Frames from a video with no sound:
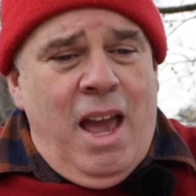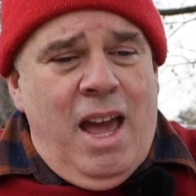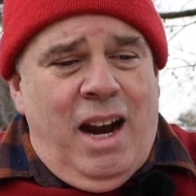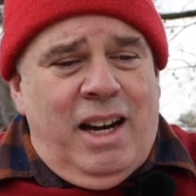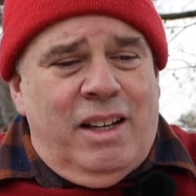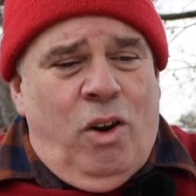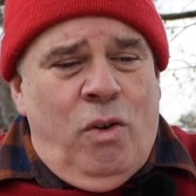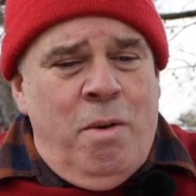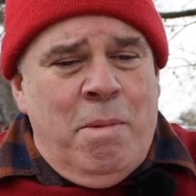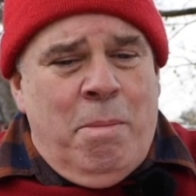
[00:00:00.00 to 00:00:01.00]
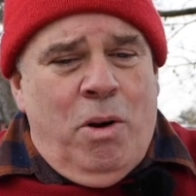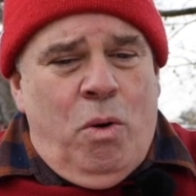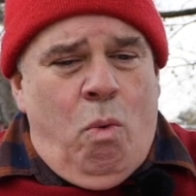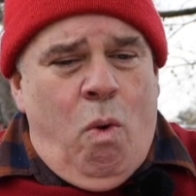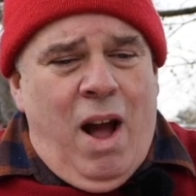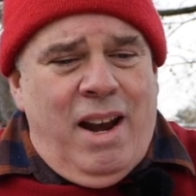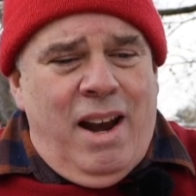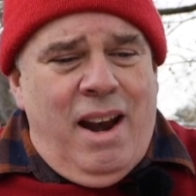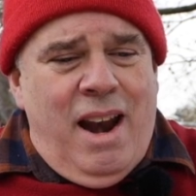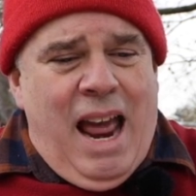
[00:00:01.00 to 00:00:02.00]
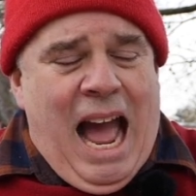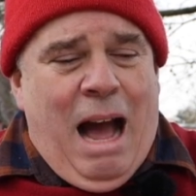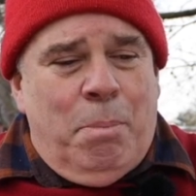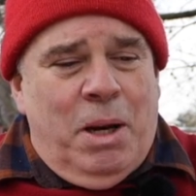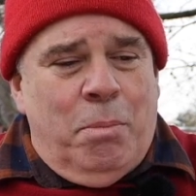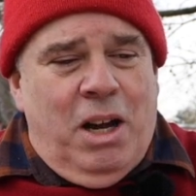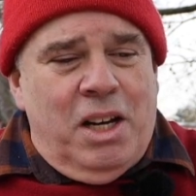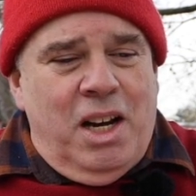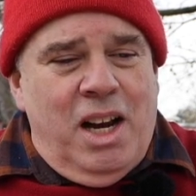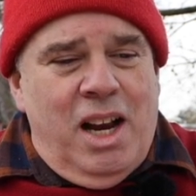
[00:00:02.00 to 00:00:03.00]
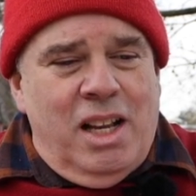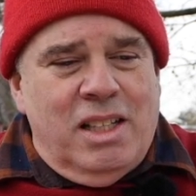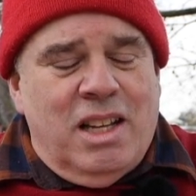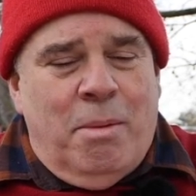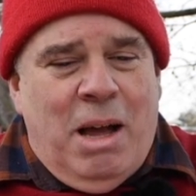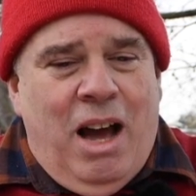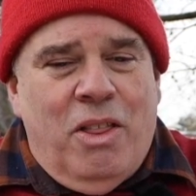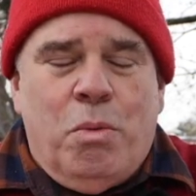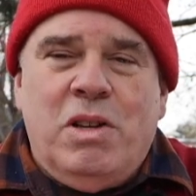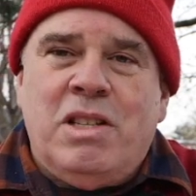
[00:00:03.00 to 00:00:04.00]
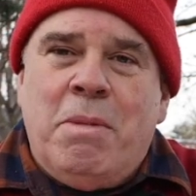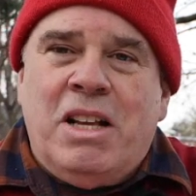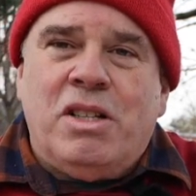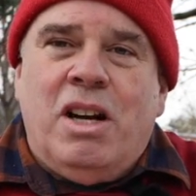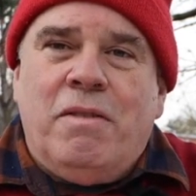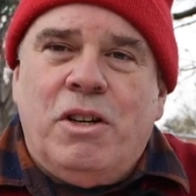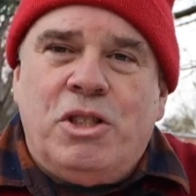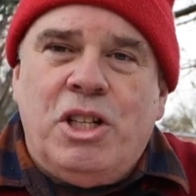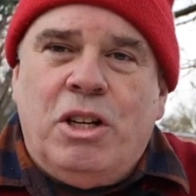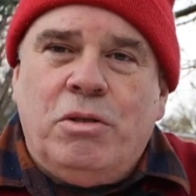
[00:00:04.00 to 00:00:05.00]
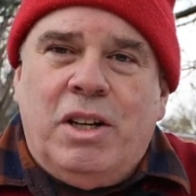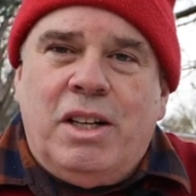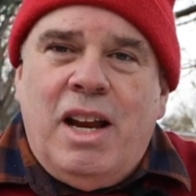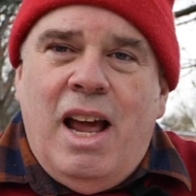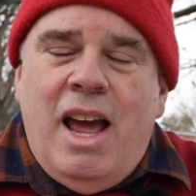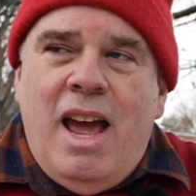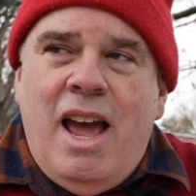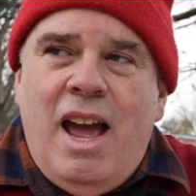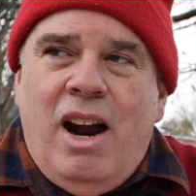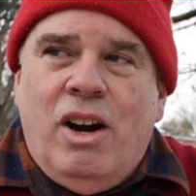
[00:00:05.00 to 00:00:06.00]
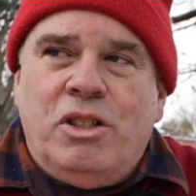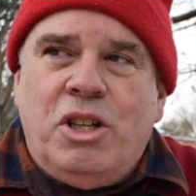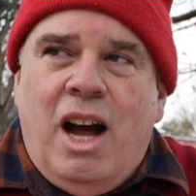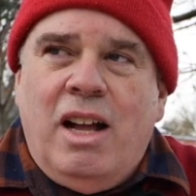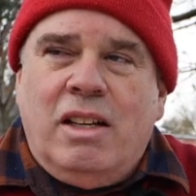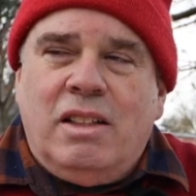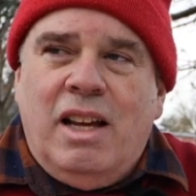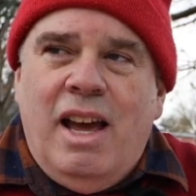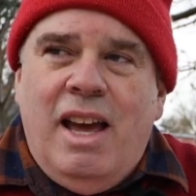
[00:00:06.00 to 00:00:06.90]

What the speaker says: And I don't remember what happened, but somehow there was a mention of her child.